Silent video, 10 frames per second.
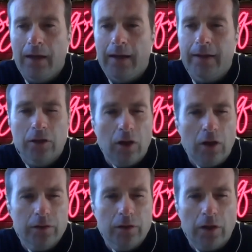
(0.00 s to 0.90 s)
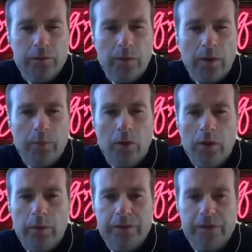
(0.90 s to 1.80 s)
And then your last one, Panola, was